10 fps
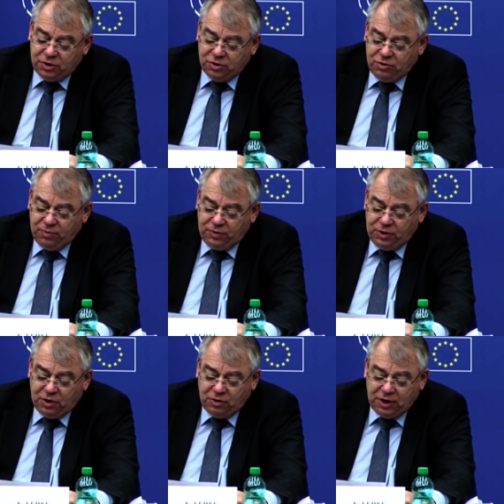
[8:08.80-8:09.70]

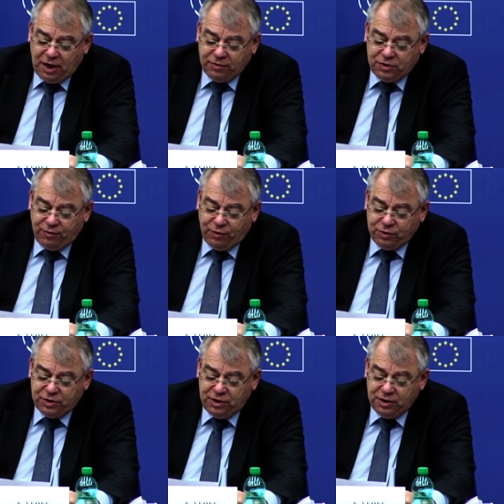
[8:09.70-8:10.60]
preconditions exist.
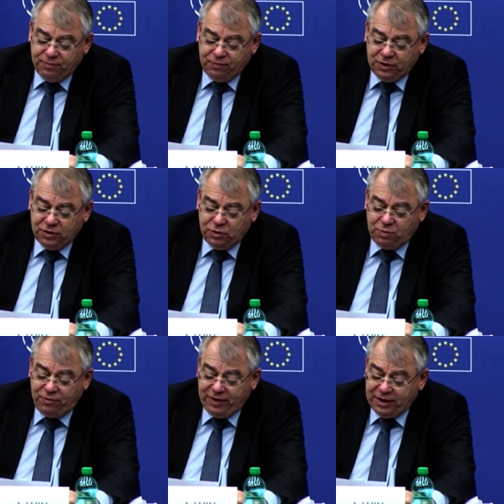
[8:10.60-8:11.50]
But
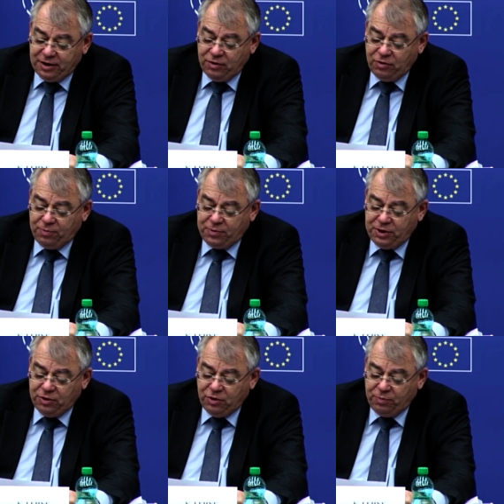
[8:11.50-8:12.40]
we'll also
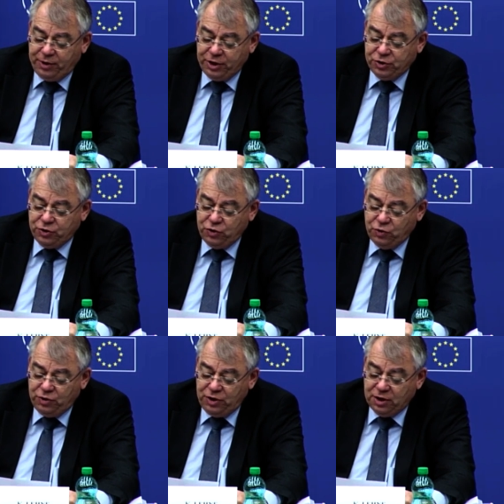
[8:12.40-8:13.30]
have to focus our
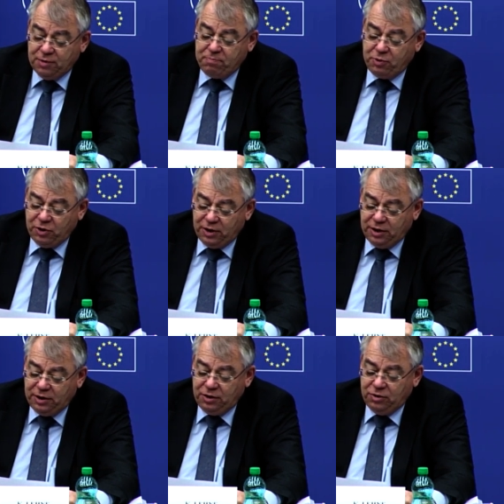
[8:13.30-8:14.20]
attention and
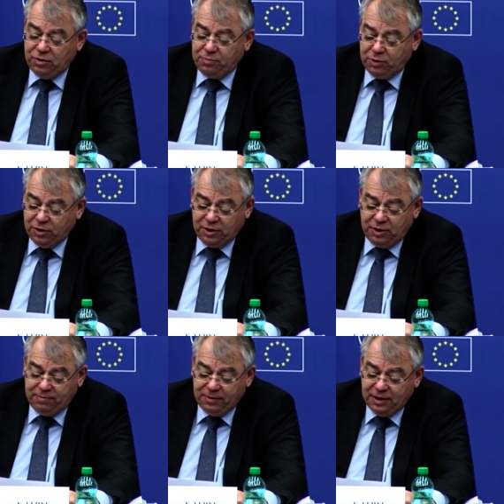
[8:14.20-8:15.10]
resources
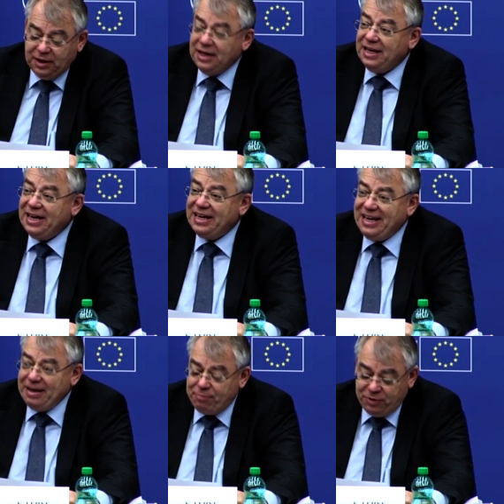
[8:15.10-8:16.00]
on
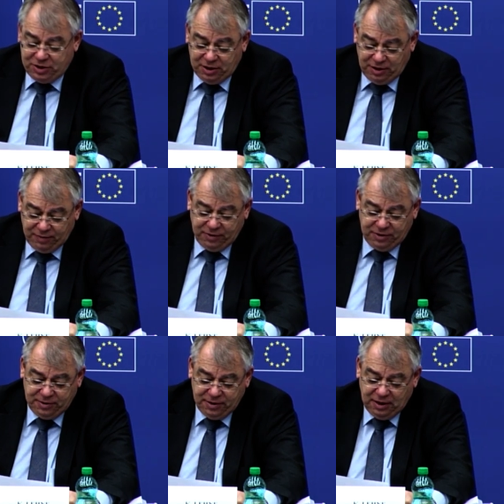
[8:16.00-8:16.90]
establishing whether the E
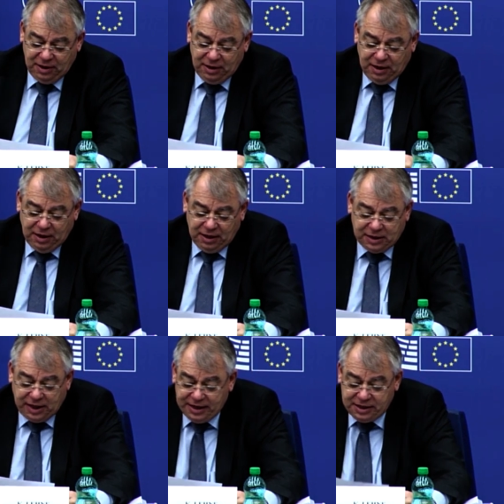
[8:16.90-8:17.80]
U is
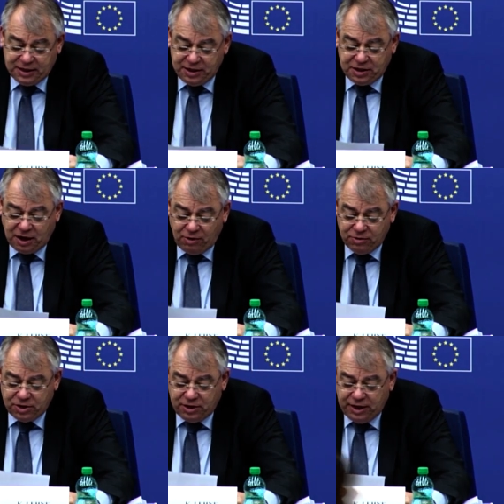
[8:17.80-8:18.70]
capable of delivering
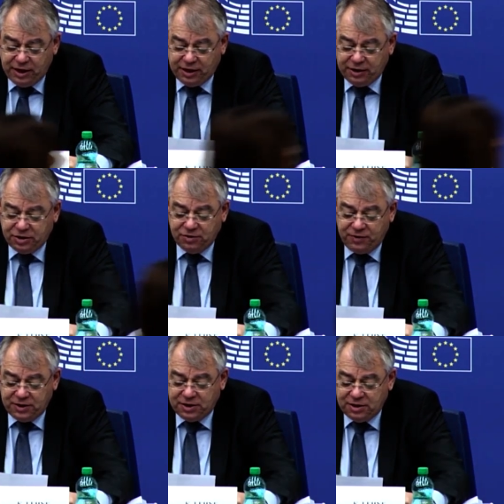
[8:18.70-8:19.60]
results.
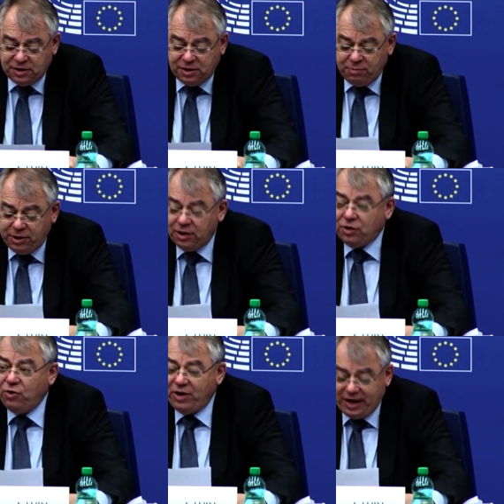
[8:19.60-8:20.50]
It's not
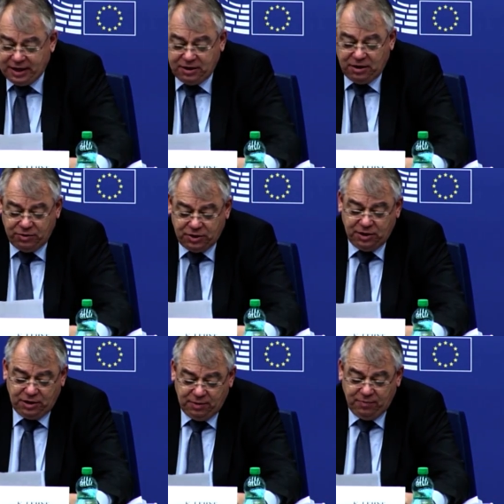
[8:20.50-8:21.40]
enough simply
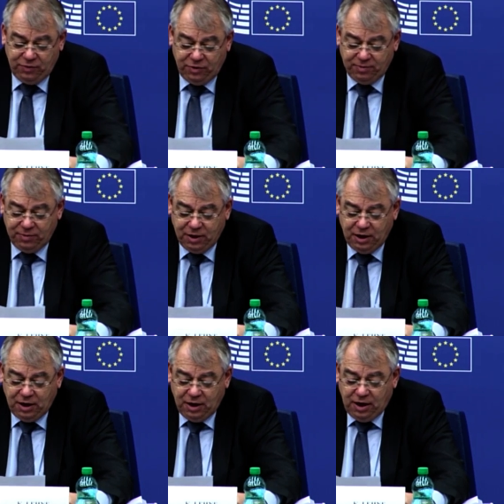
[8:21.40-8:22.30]
to know that the
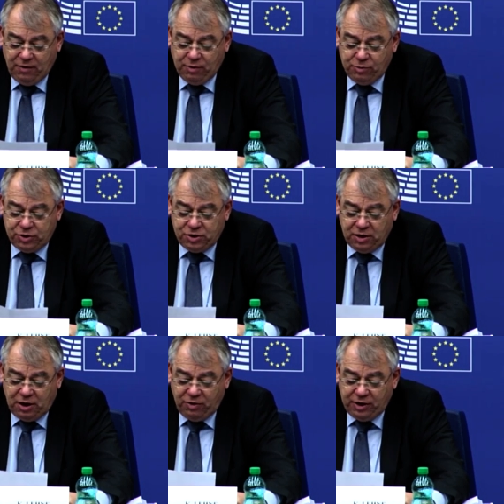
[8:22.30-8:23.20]
money has been spent
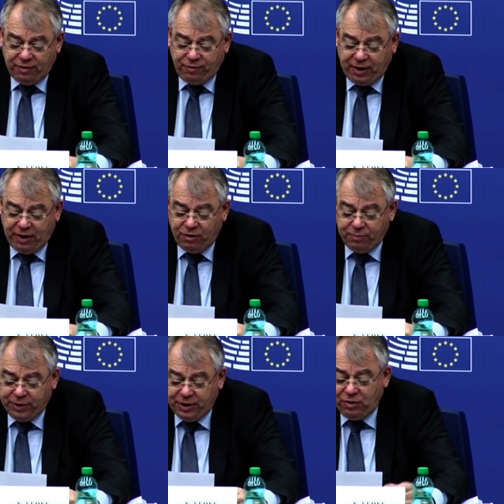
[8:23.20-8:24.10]
properly.
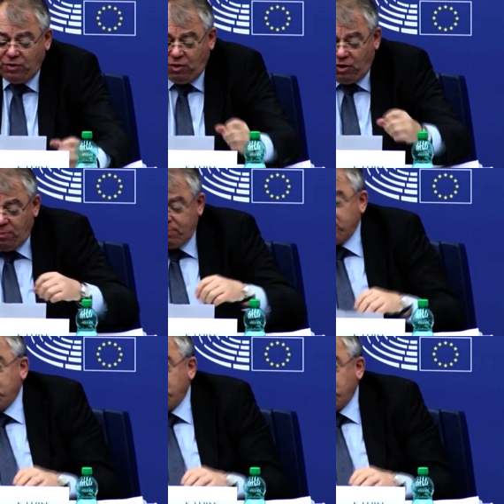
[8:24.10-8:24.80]
We also need to